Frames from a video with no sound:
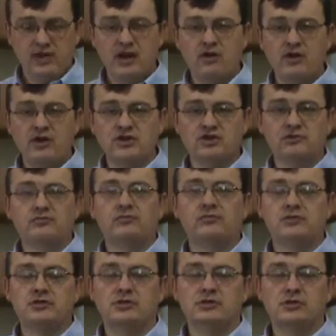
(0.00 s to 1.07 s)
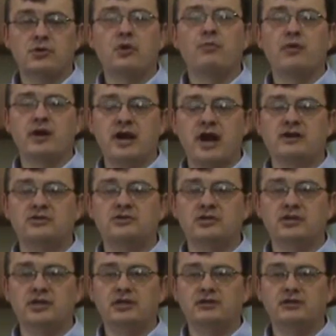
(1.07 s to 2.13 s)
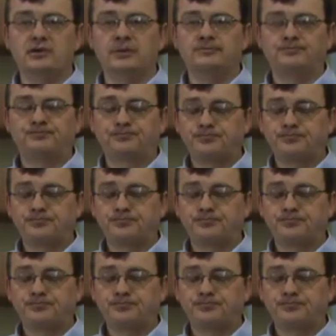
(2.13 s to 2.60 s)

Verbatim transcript: aeration to incorporate oxygen into it.